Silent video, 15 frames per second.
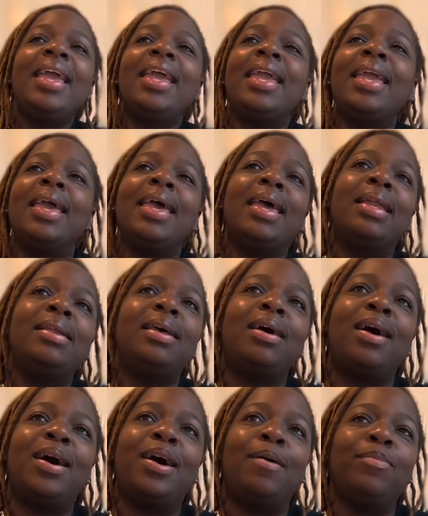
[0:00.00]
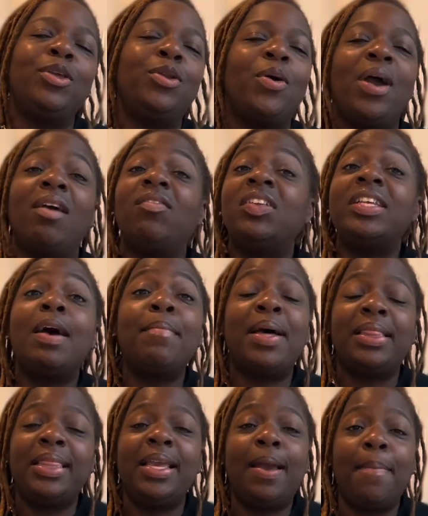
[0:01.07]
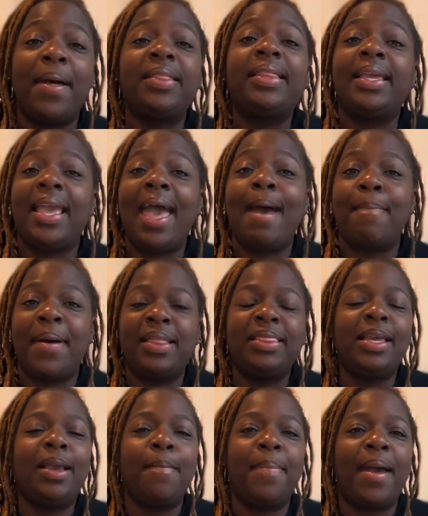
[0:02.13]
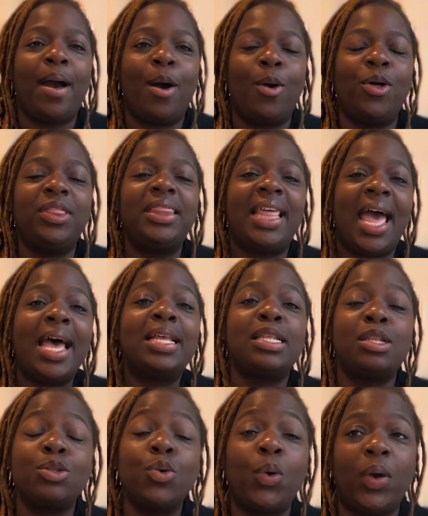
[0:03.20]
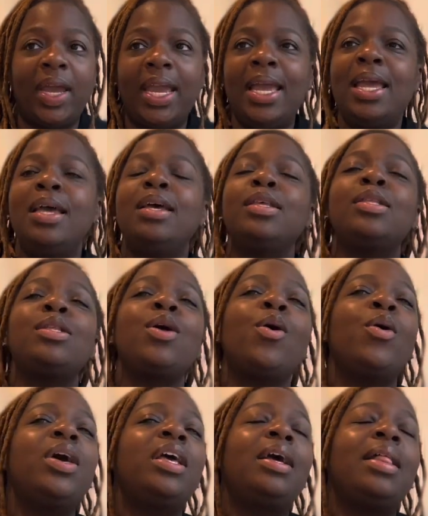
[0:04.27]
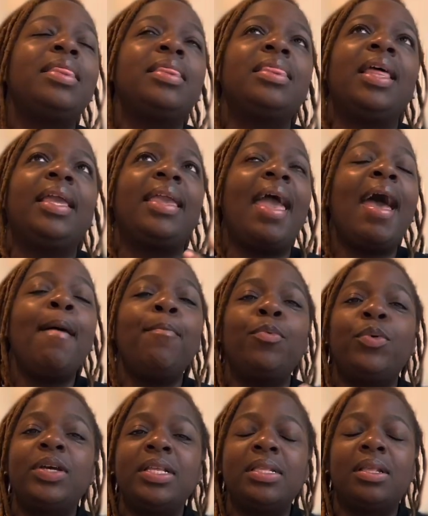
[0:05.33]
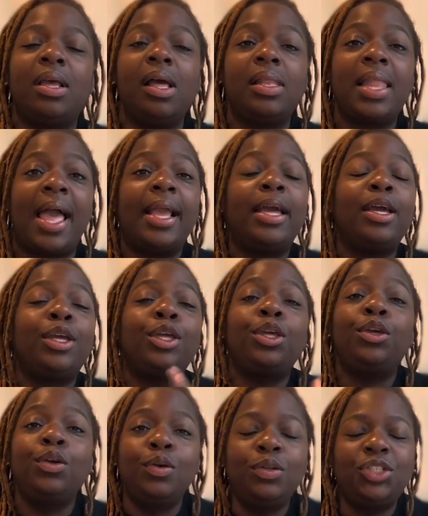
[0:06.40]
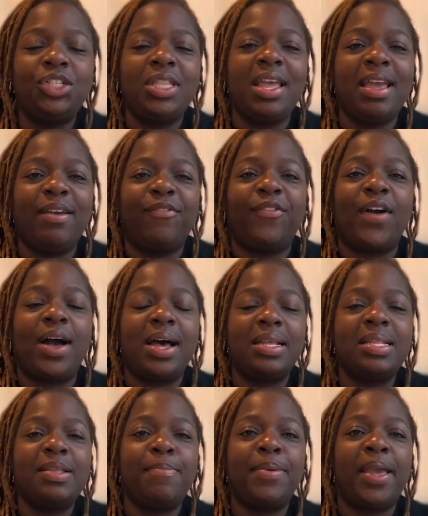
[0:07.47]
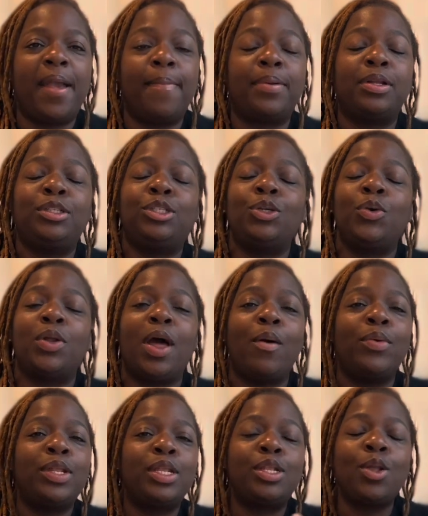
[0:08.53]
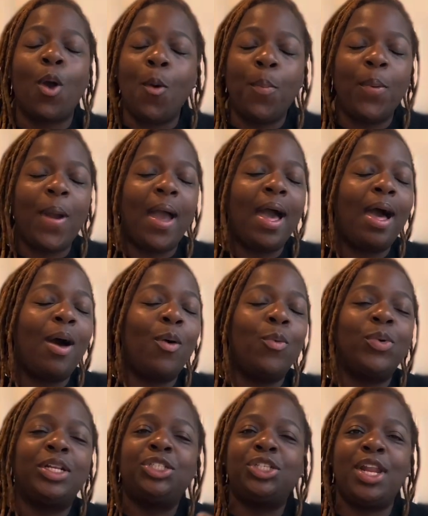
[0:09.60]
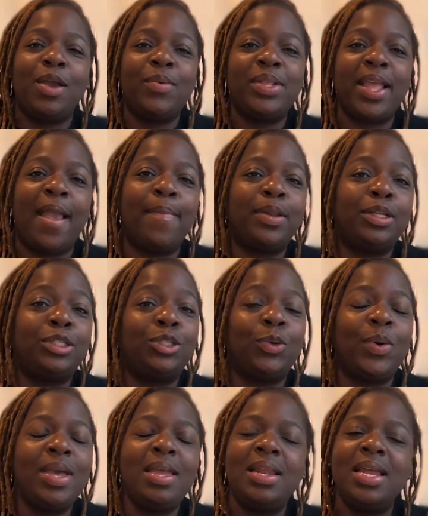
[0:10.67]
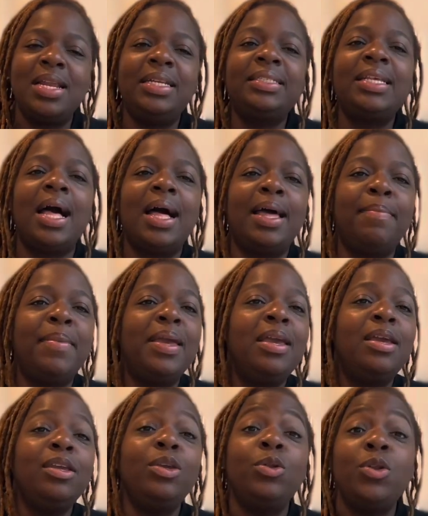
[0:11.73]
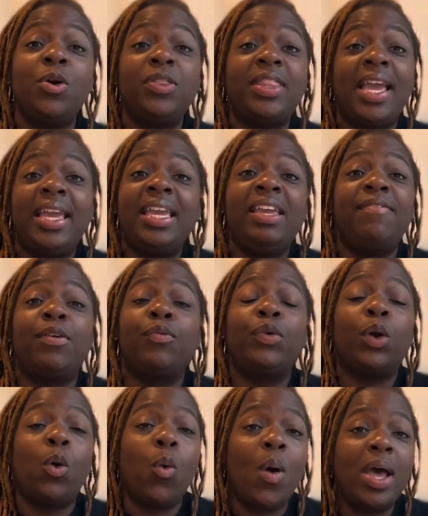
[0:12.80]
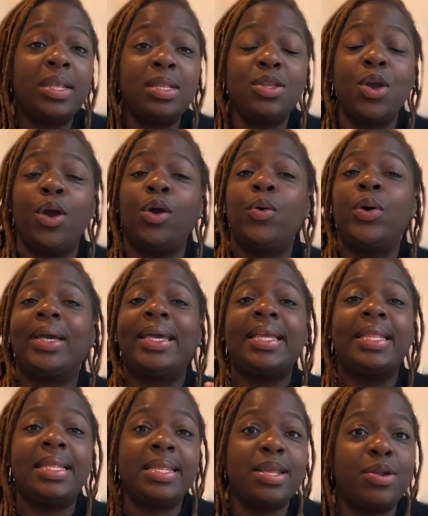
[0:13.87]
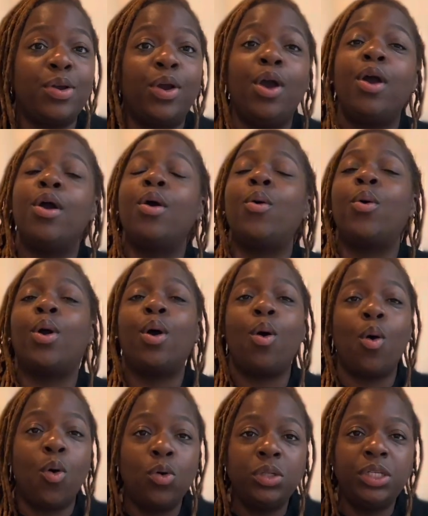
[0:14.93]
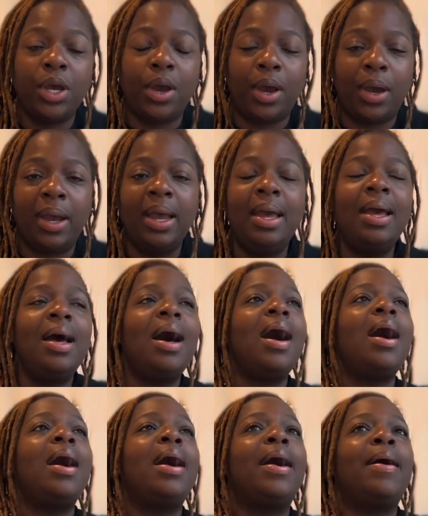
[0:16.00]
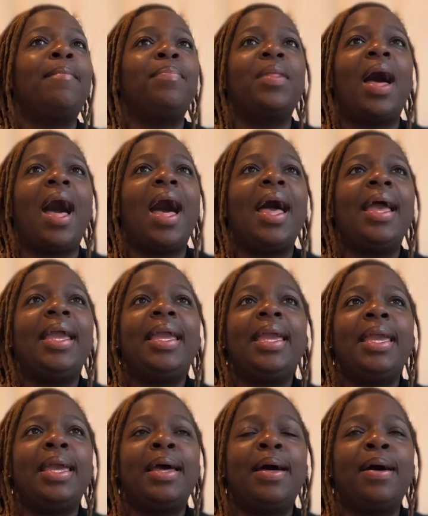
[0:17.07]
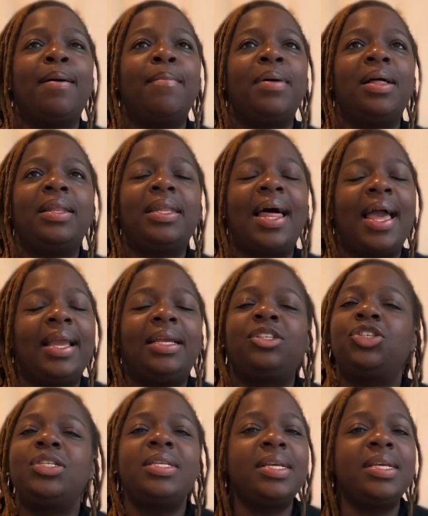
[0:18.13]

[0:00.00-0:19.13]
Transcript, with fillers: And, um, you know, every time I think about the gap, I think about that story. So the gap was like a huge thing for us to be able to do and i was so proud when janaé was able to do it and anytime you know they even request her or consider her or hold her um, i am like just